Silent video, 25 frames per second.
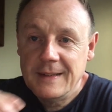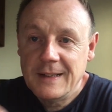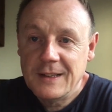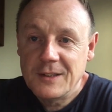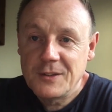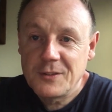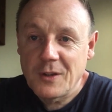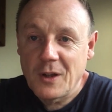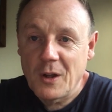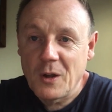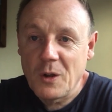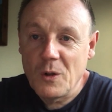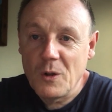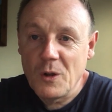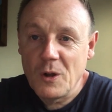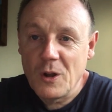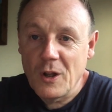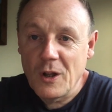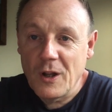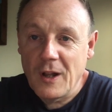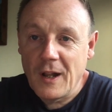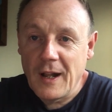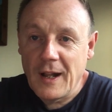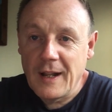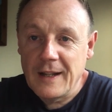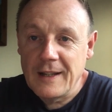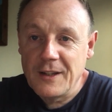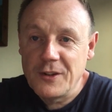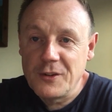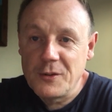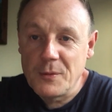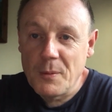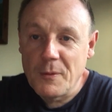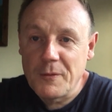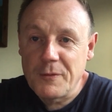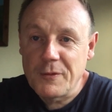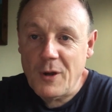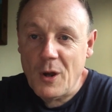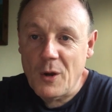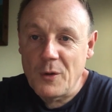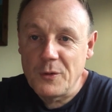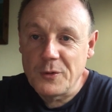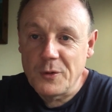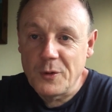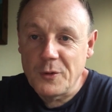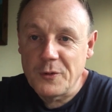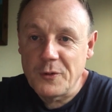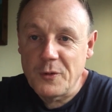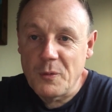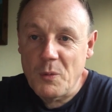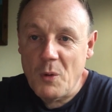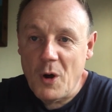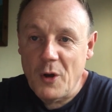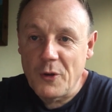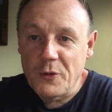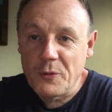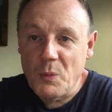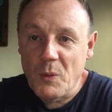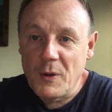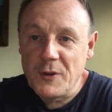So Elizabeth goes on to ask,